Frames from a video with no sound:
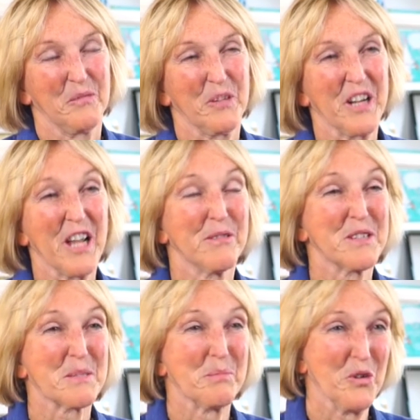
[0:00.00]
When I
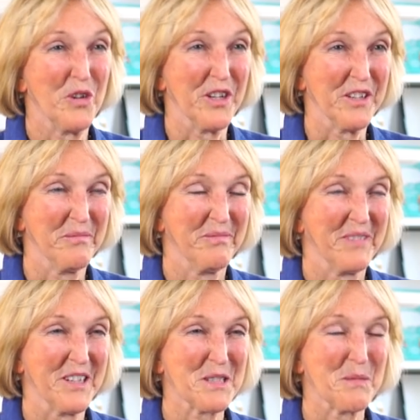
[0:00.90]
was born,
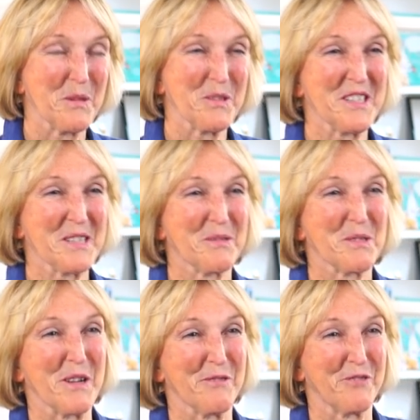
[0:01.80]
I suppose this was
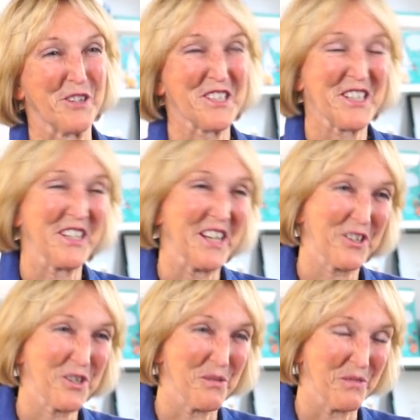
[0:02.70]
my first
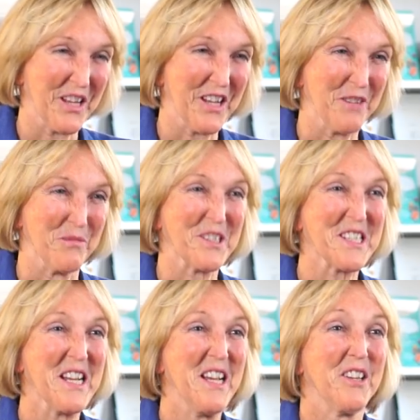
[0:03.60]
connection with
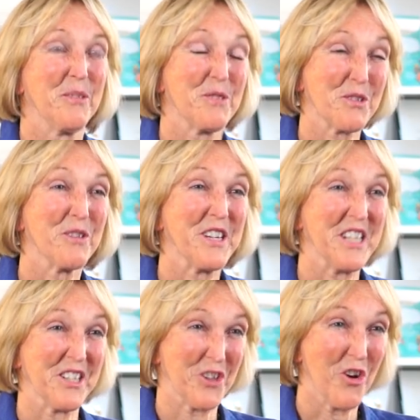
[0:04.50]
animals, there was
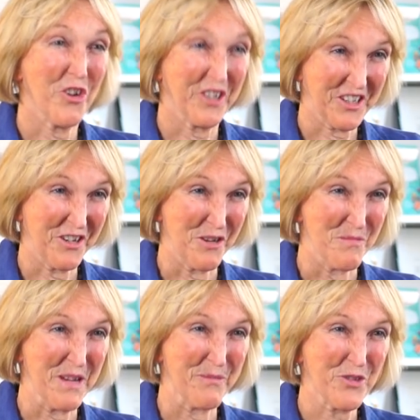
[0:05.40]
already a dog at
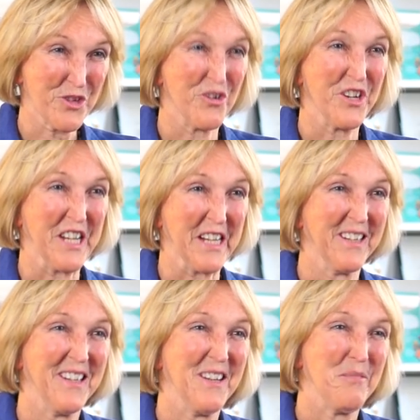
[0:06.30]
home named Shawnee,
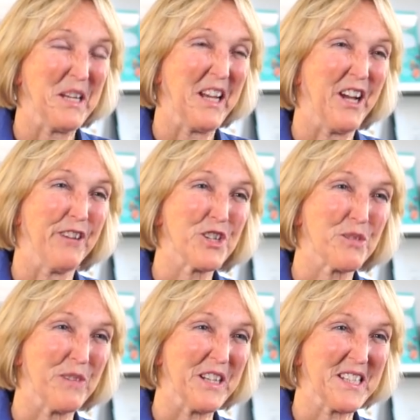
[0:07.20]
big
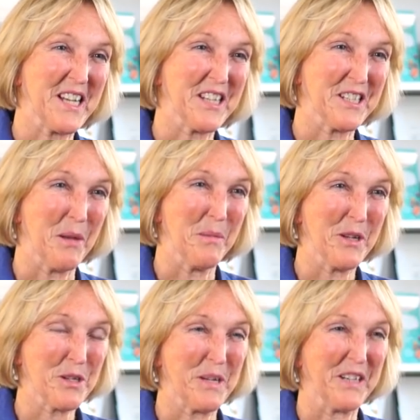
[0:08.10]
Irish red setter,
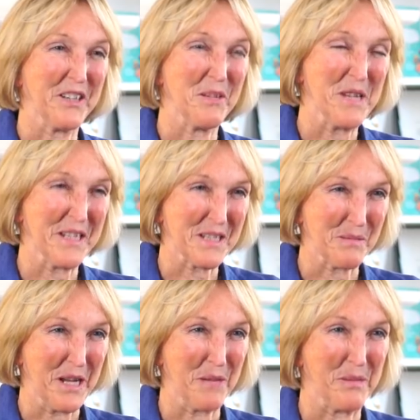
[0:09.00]
much bigger than me as a
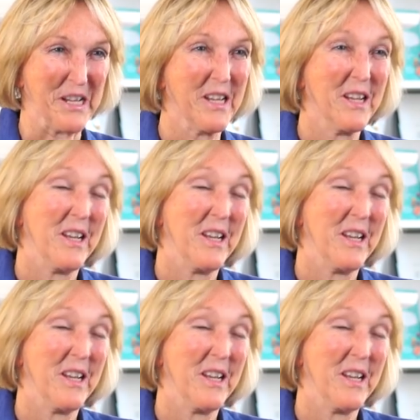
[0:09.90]
baby.